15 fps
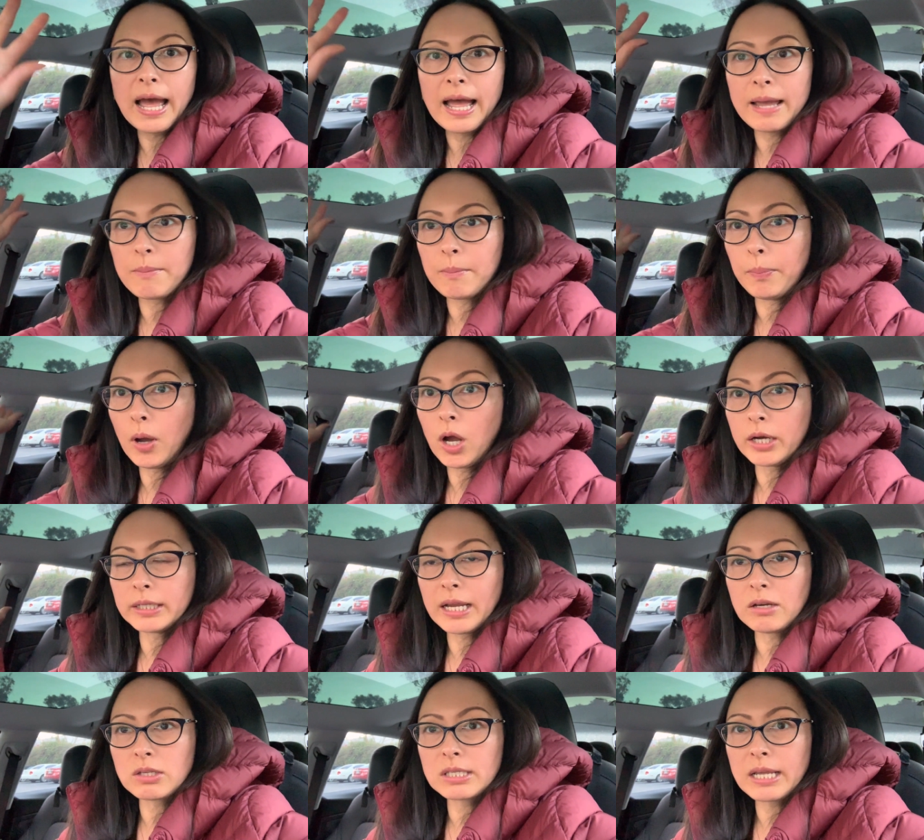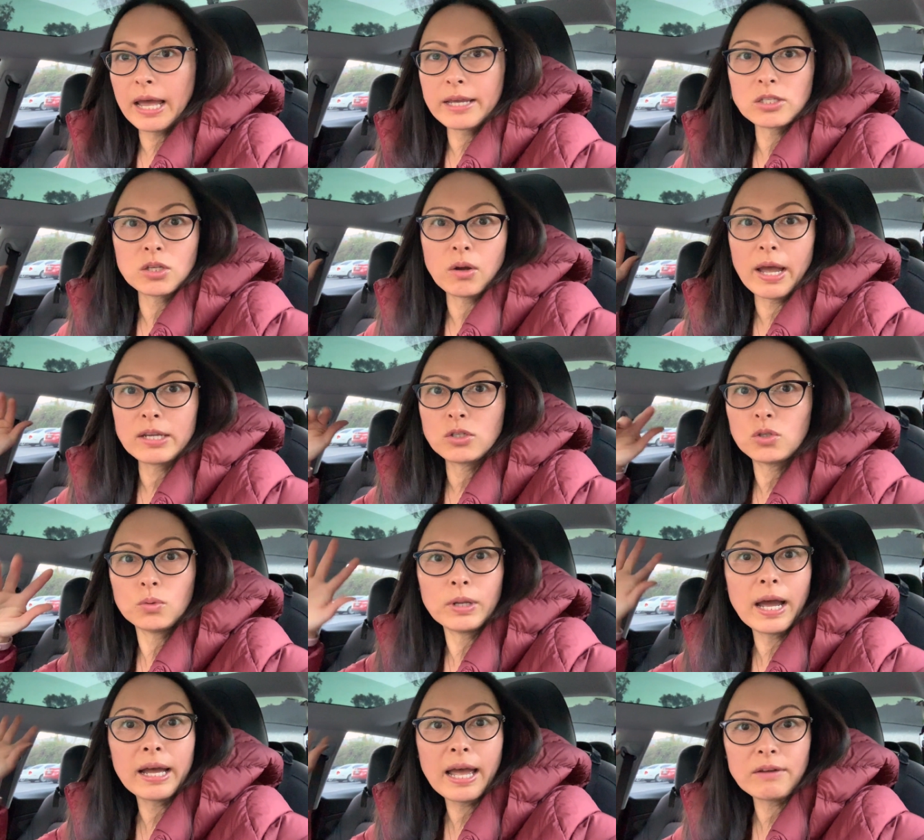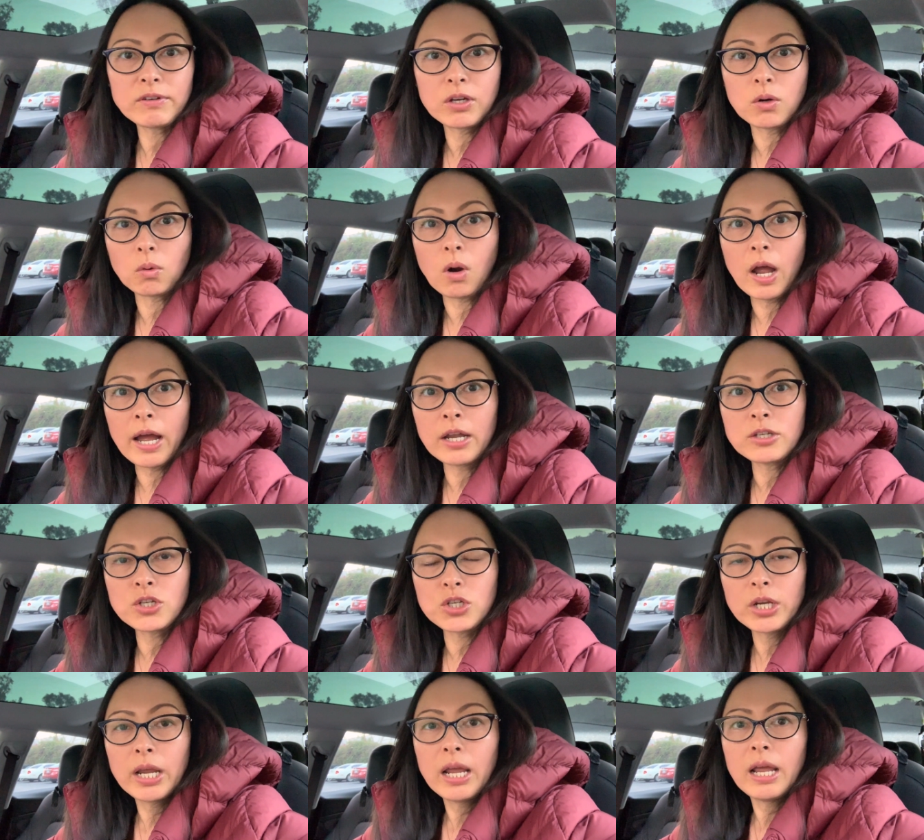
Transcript: I am parked outside, so I do not have a garage.